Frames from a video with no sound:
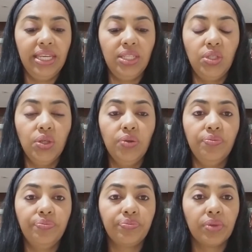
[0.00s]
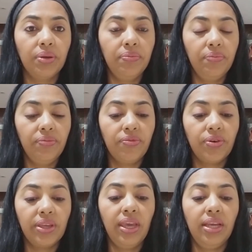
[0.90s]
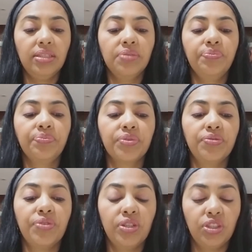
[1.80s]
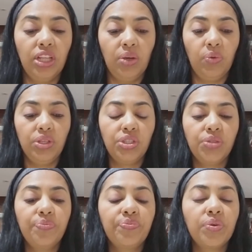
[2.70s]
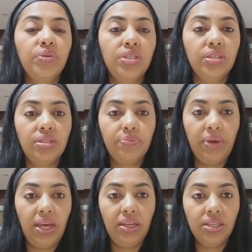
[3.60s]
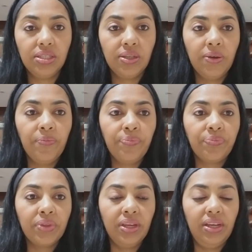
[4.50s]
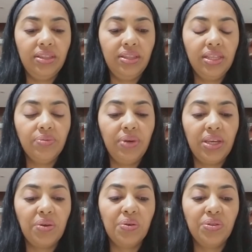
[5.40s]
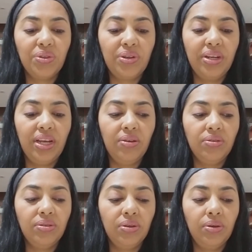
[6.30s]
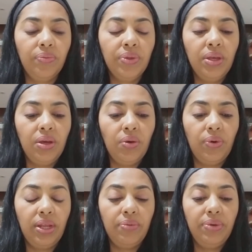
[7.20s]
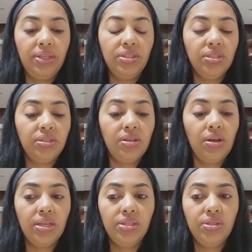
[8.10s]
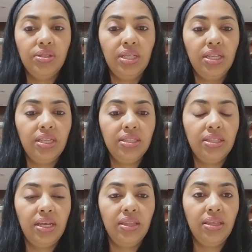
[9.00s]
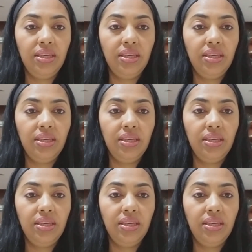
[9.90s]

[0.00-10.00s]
don't forget the first language, which is Spanish, and that's my concern now. So what I've been just talking to them is that